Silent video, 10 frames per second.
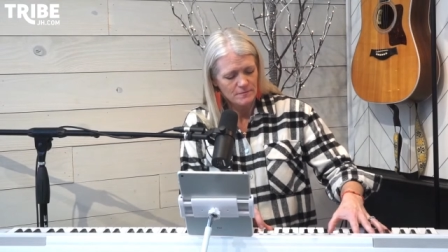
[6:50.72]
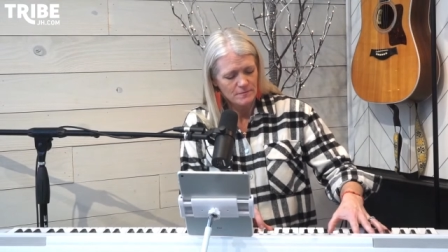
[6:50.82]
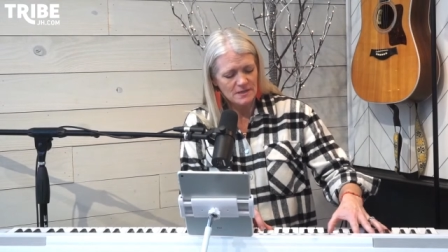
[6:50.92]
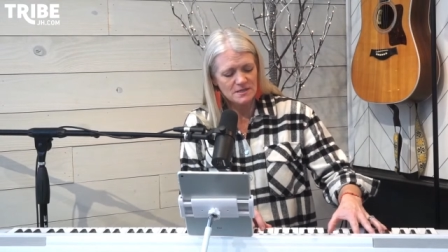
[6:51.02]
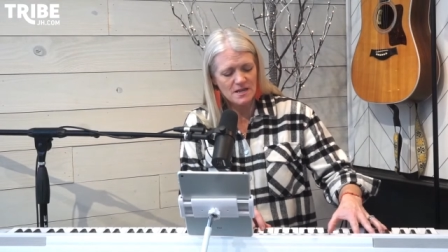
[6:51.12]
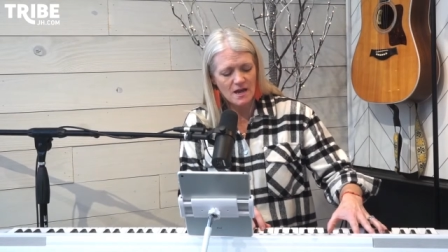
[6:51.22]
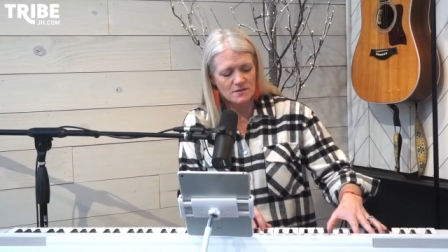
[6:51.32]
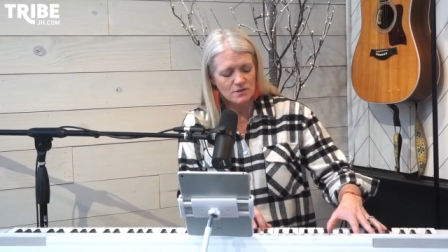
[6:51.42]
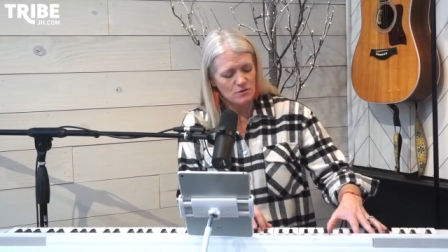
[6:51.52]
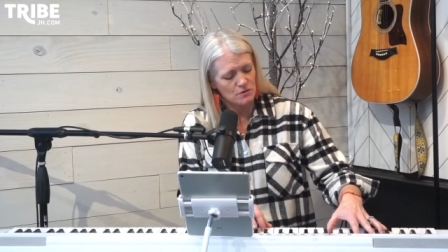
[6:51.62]
That's
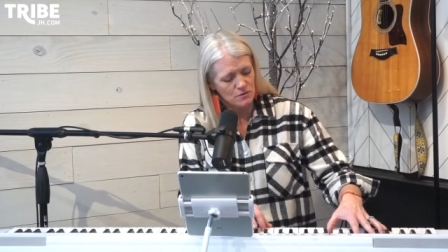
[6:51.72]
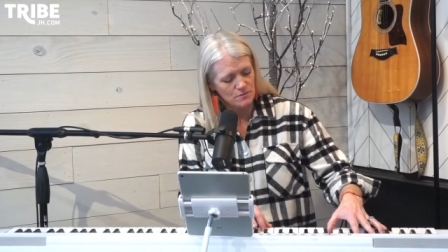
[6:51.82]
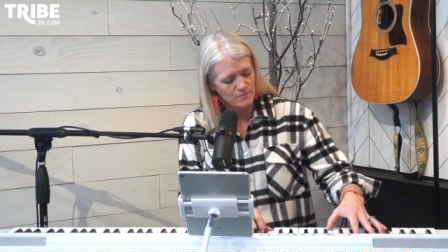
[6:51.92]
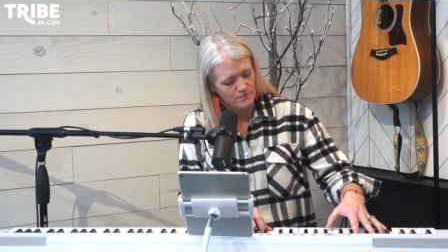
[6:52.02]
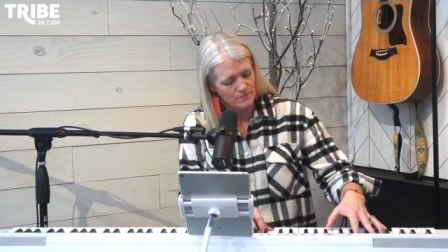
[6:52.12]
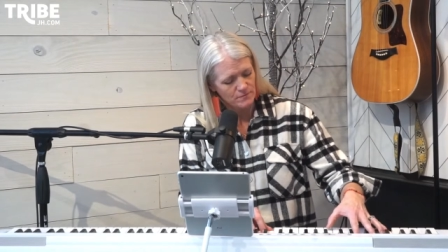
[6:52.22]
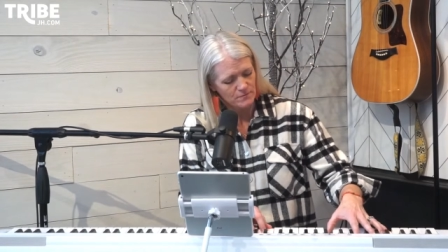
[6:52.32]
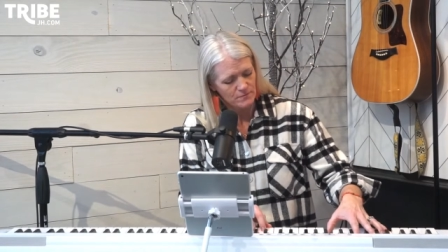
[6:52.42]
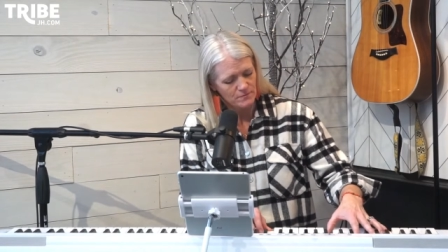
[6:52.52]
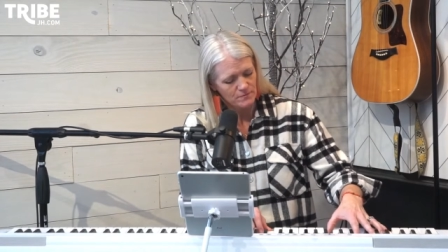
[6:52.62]
not to you.
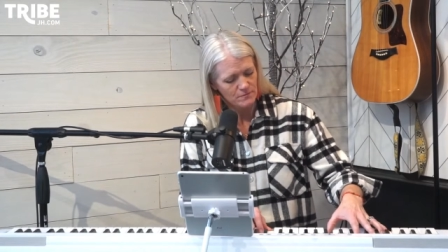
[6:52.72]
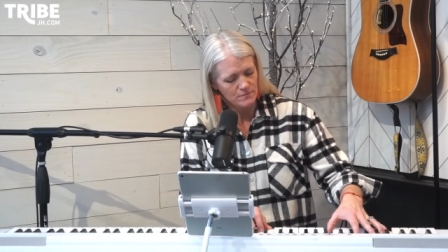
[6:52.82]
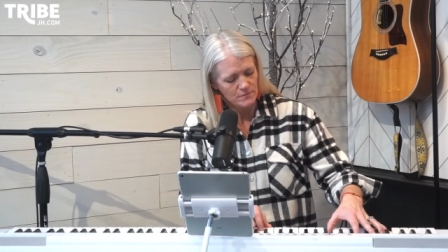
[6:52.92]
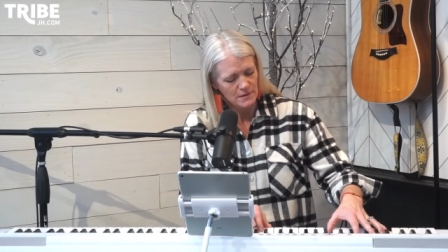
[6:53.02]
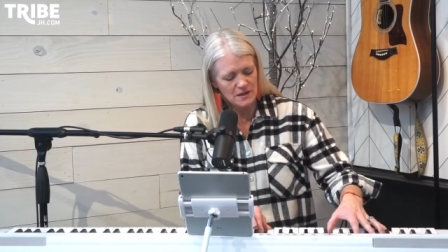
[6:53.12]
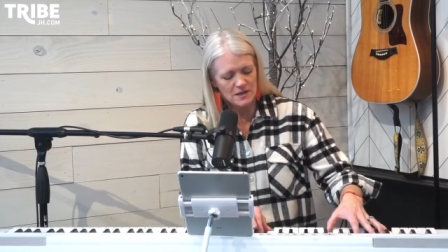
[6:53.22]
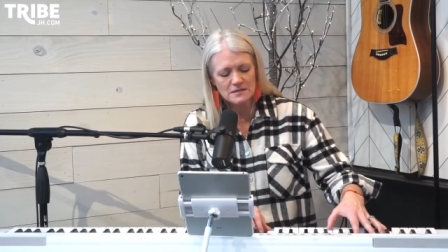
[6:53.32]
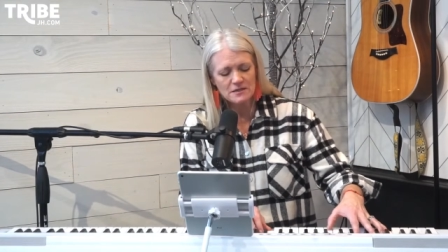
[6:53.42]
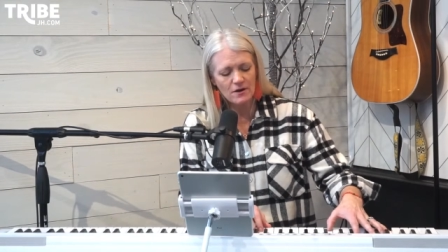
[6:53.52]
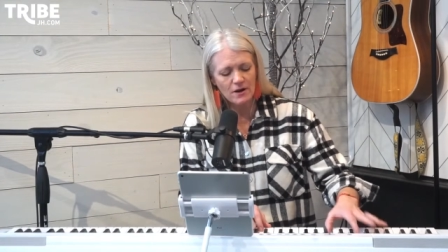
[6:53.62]

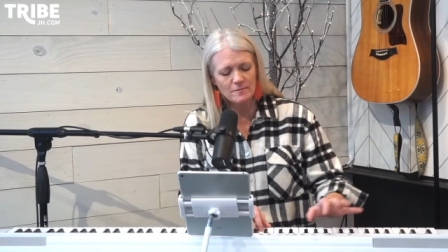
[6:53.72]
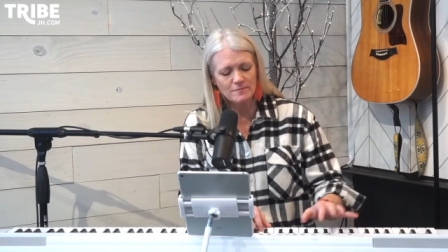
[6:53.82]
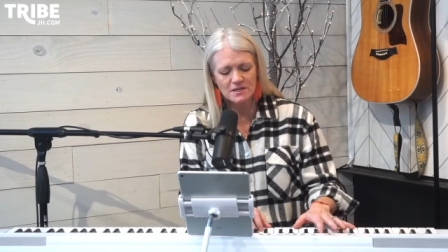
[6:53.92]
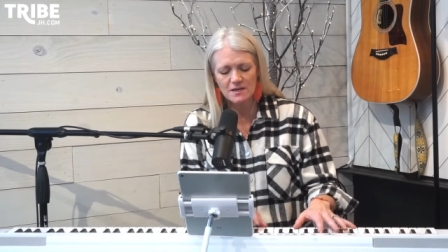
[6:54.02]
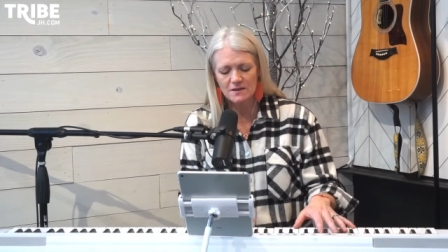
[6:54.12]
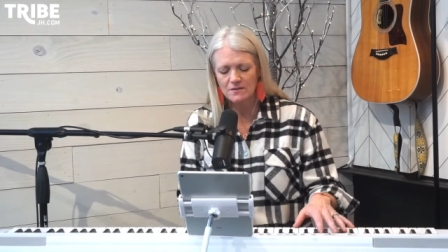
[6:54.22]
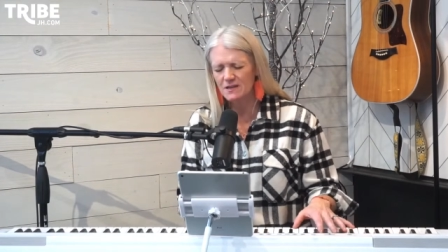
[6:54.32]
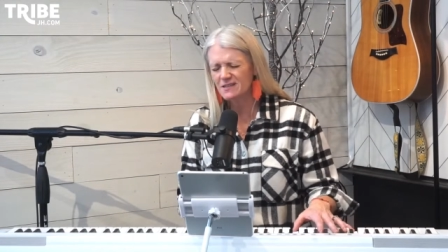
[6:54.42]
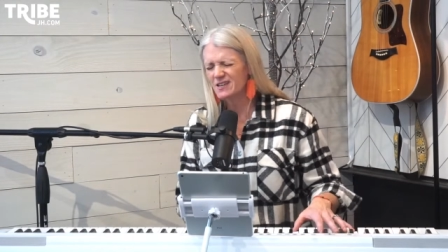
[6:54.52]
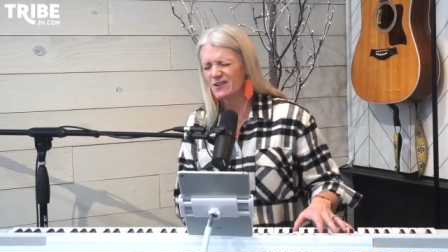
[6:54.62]
Things that are empty,
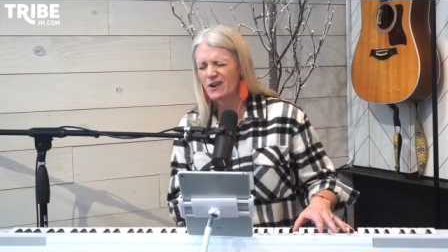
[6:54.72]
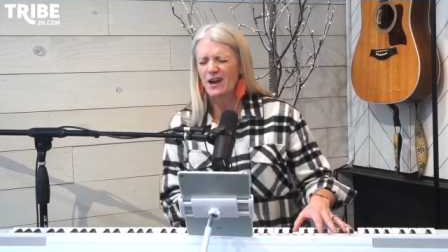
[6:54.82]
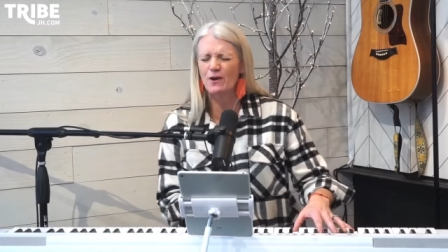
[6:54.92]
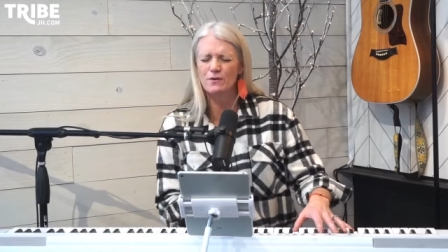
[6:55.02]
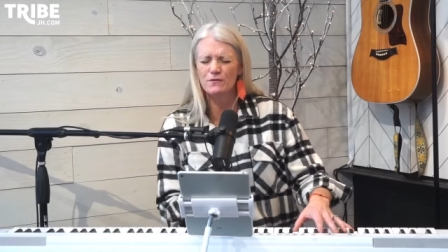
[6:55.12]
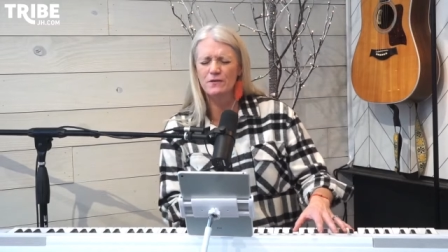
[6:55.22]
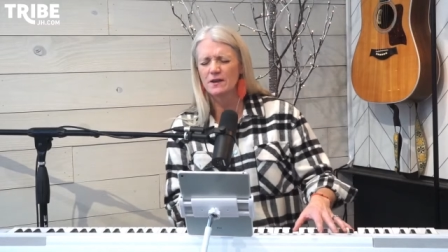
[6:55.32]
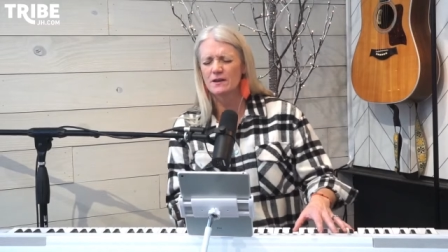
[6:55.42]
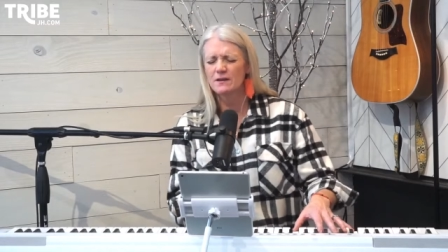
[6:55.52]
things that are counterfeit,